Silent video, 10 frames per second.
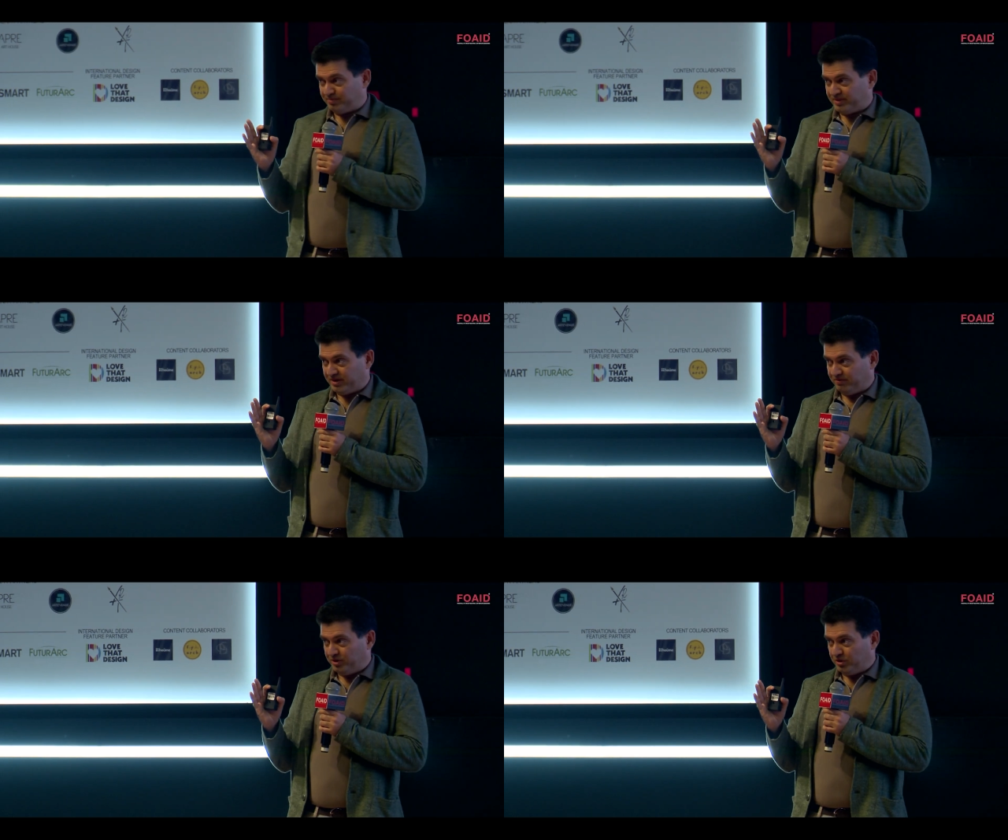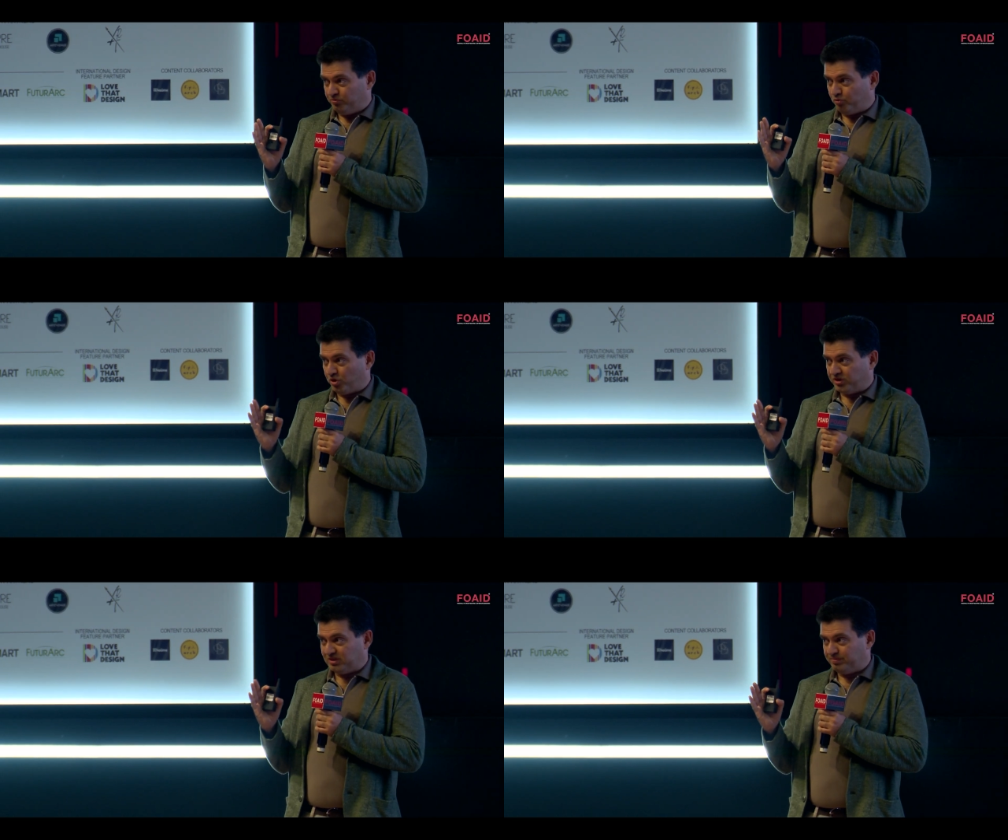that you need to
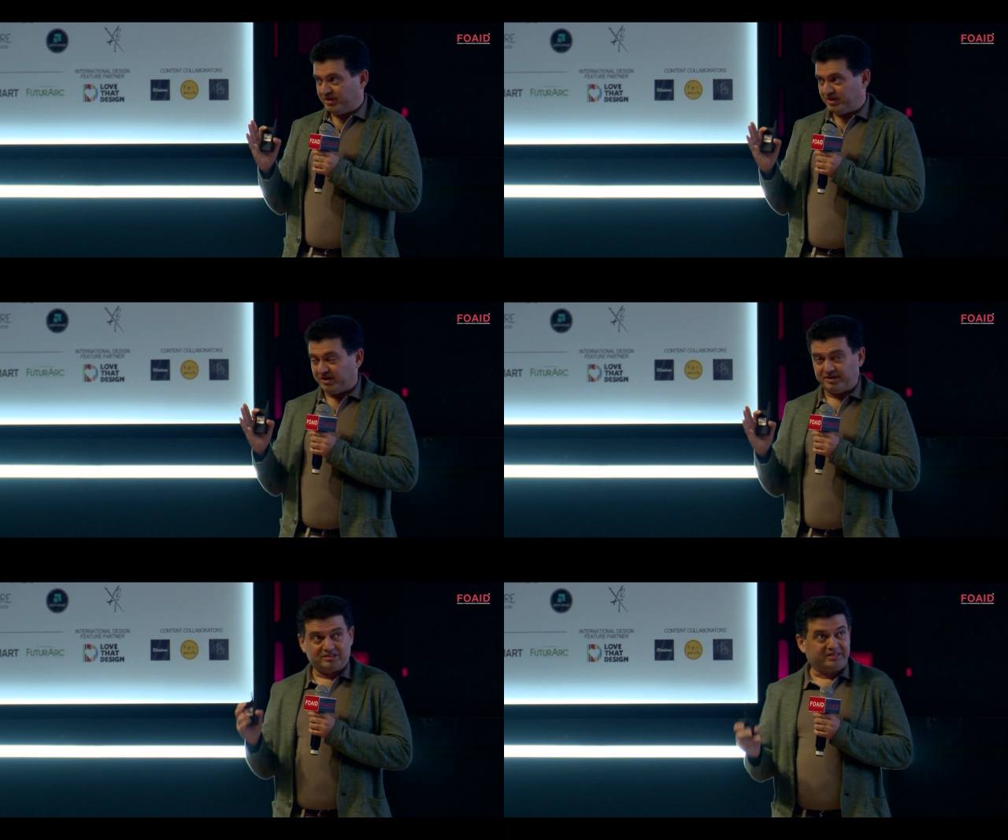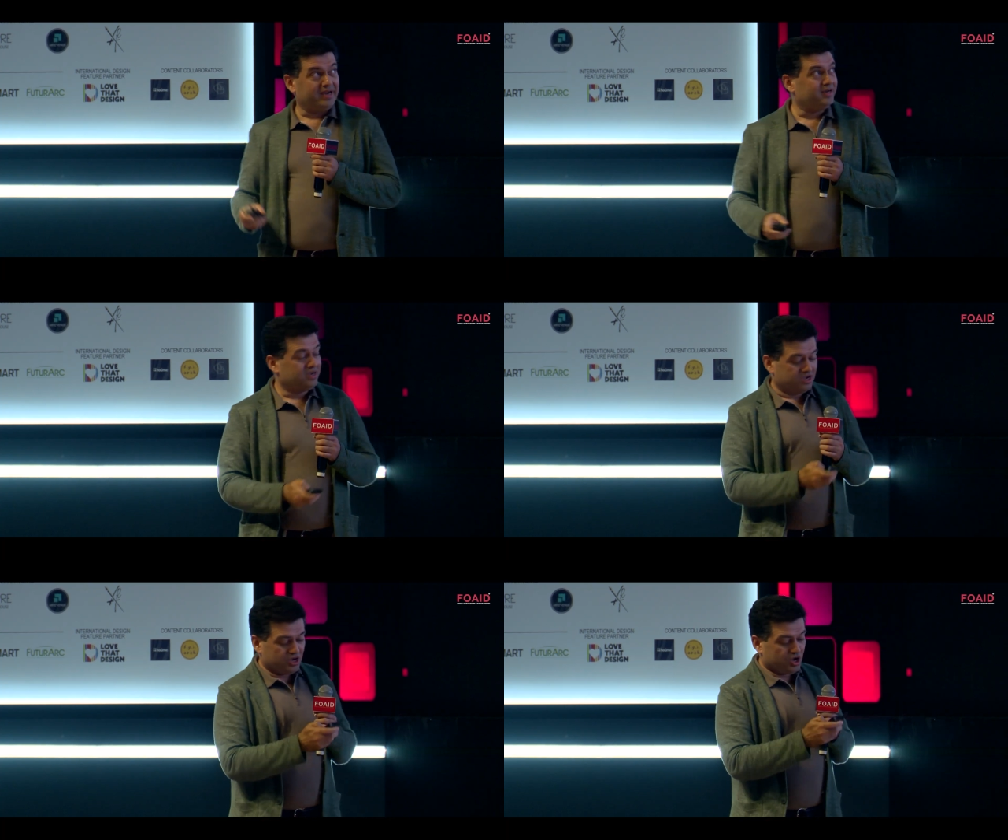focus a bit and understand.
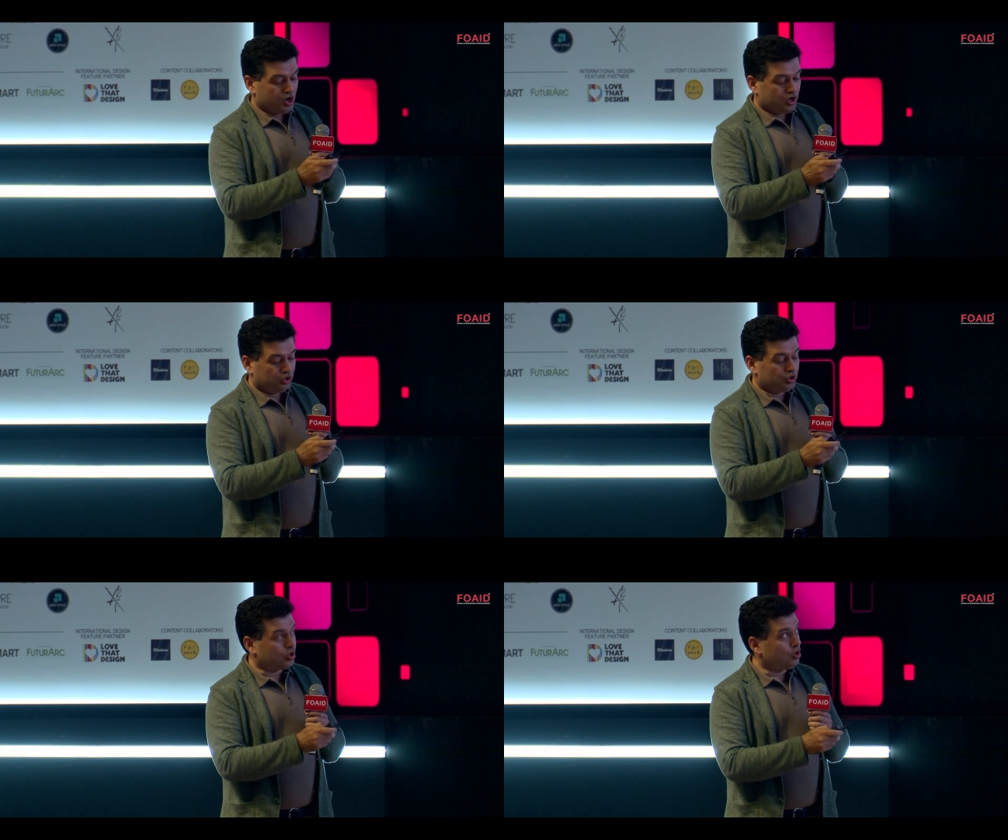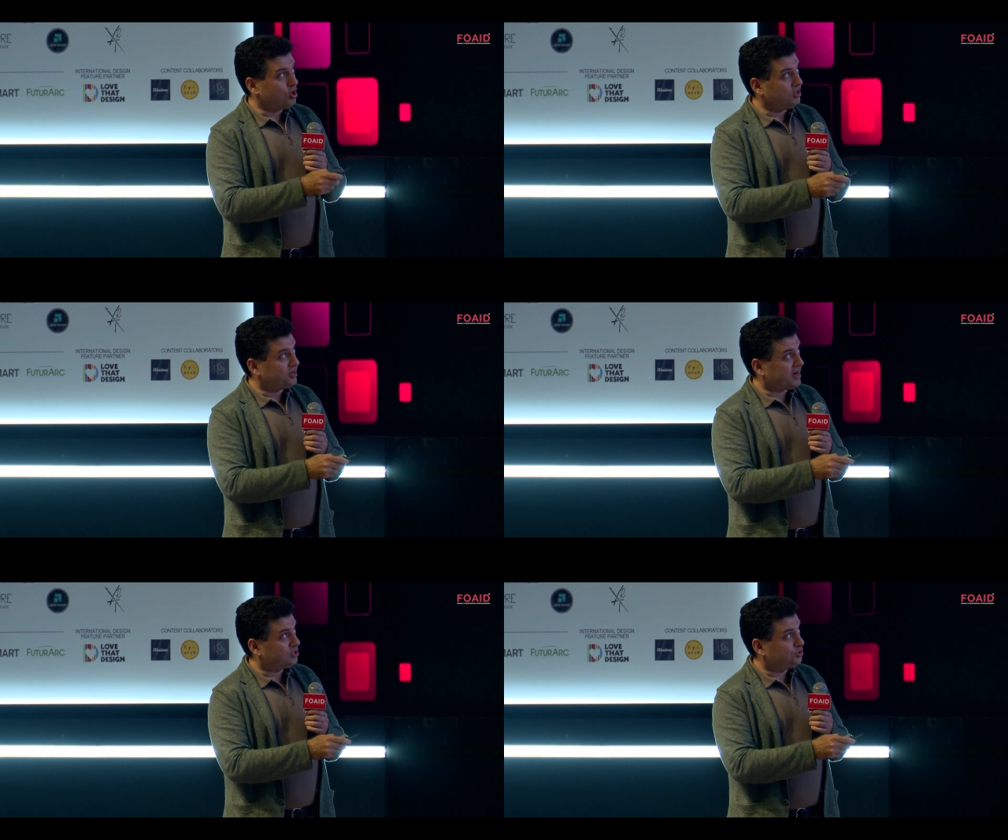You're
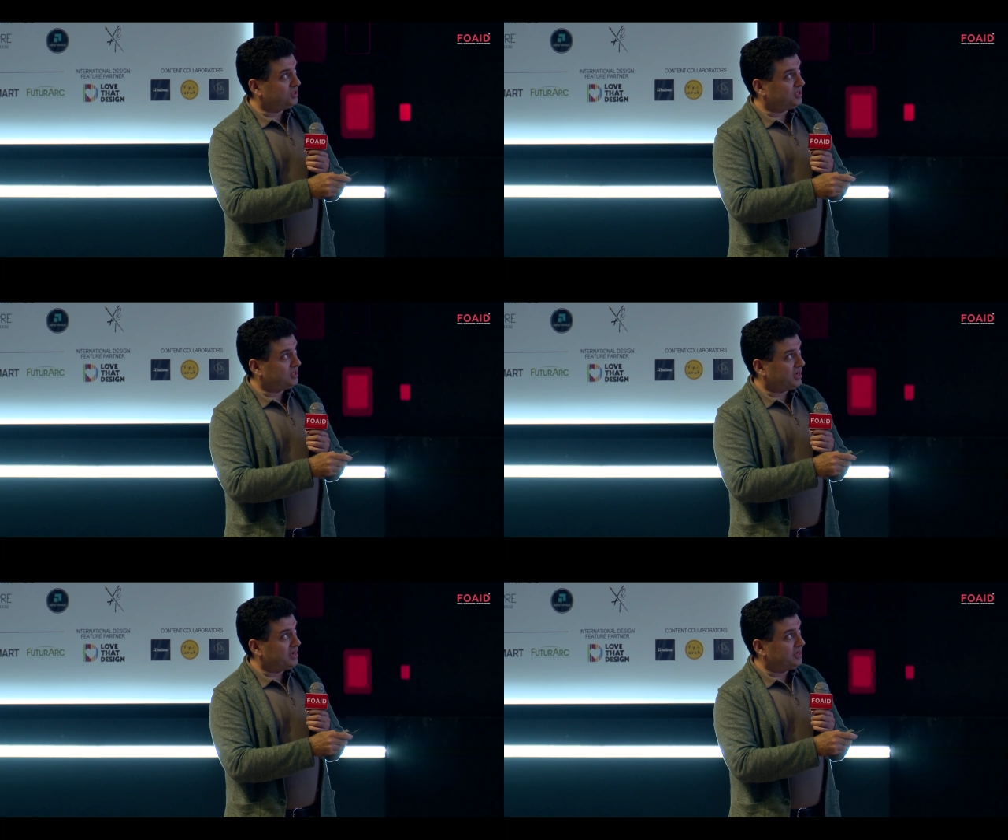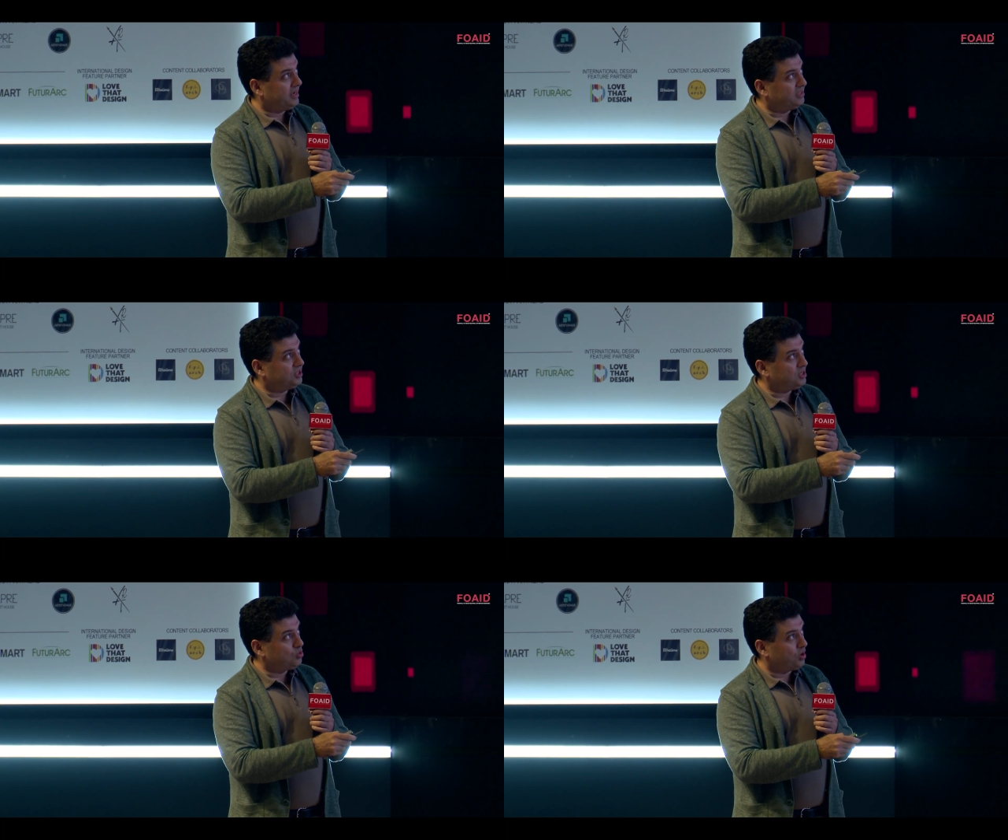contractually
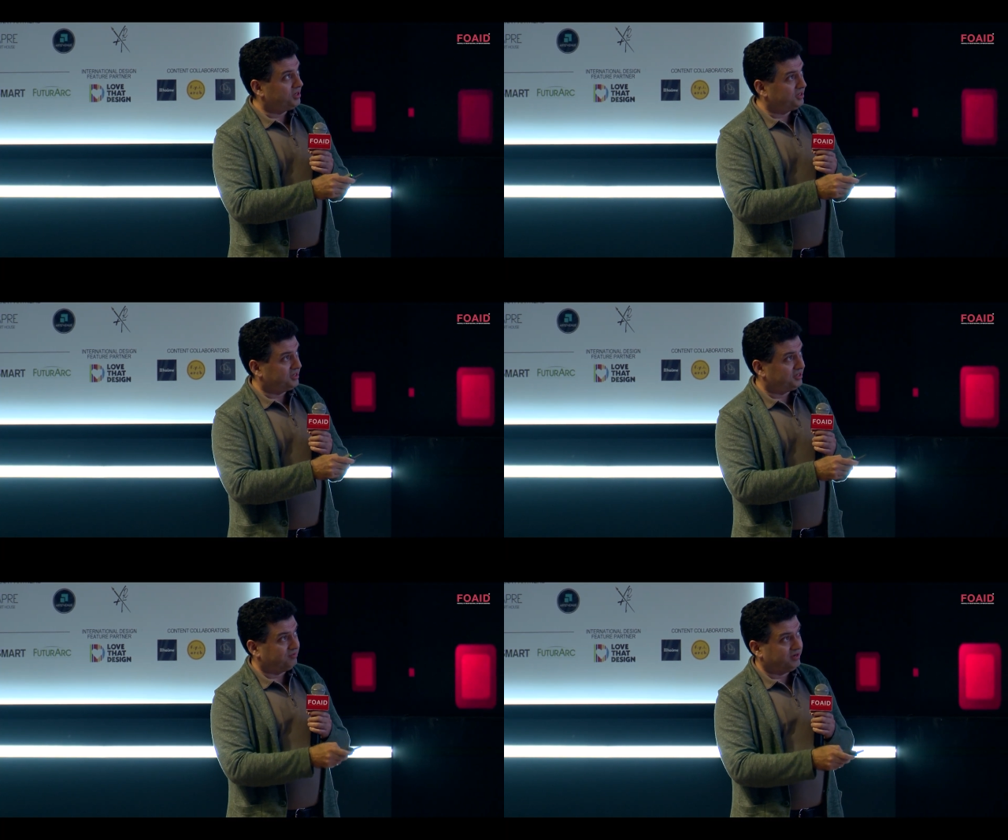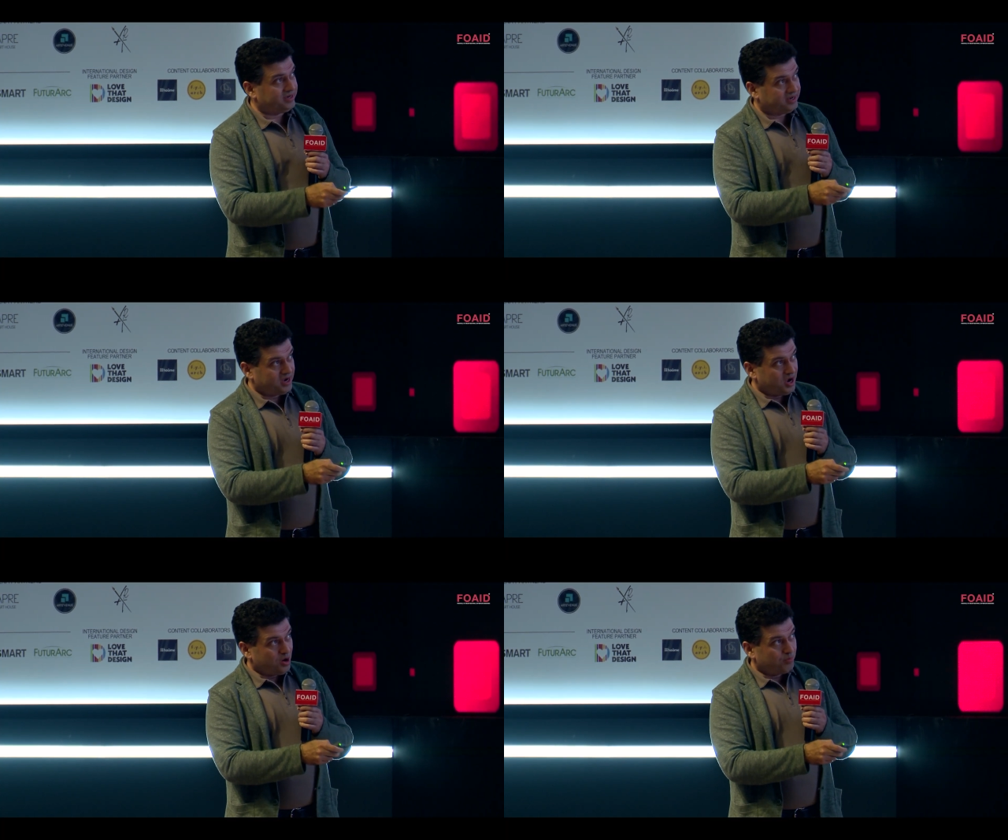engaging quantitatively,
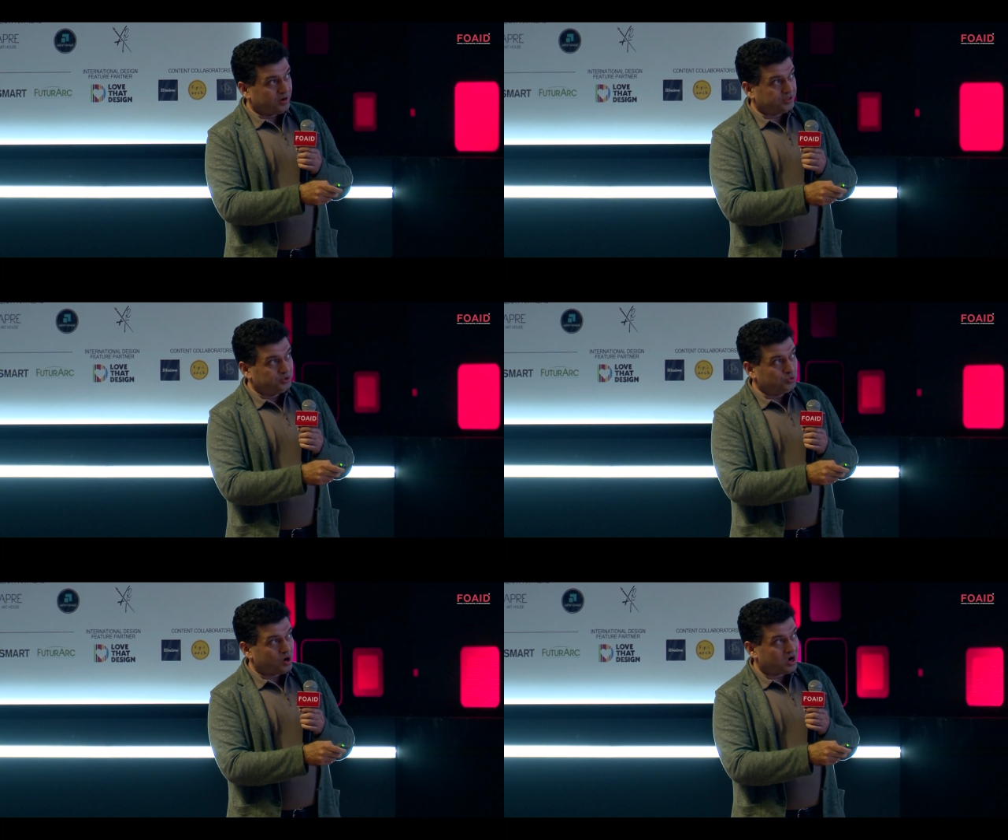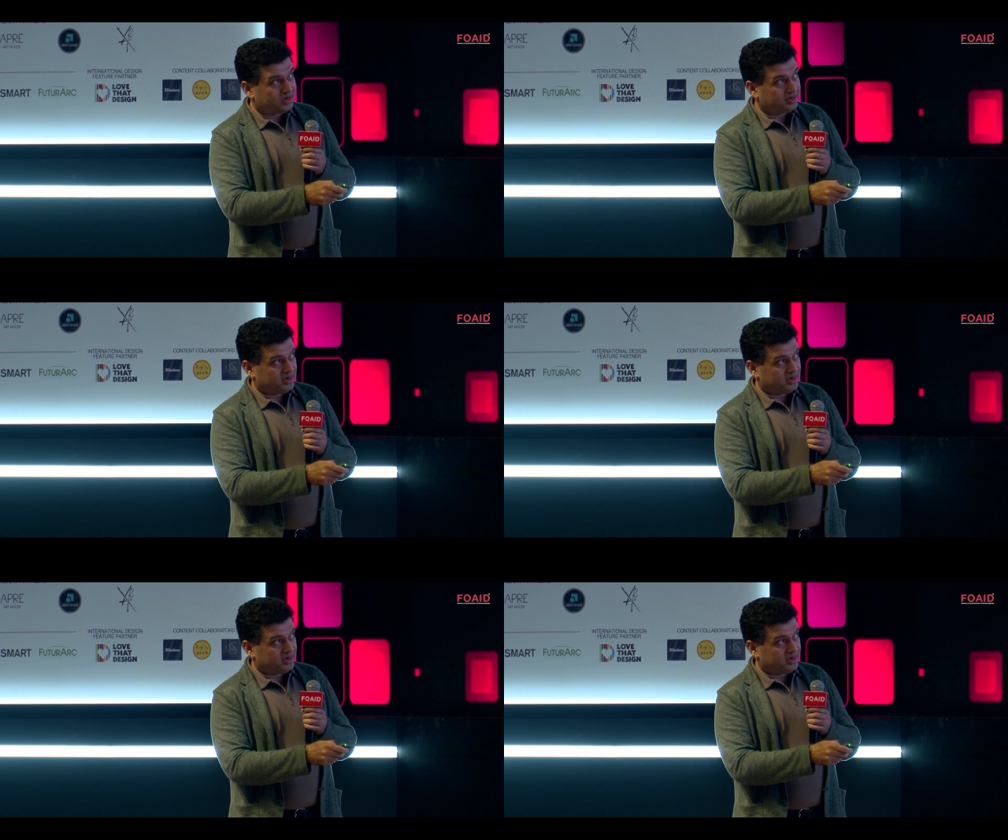but you are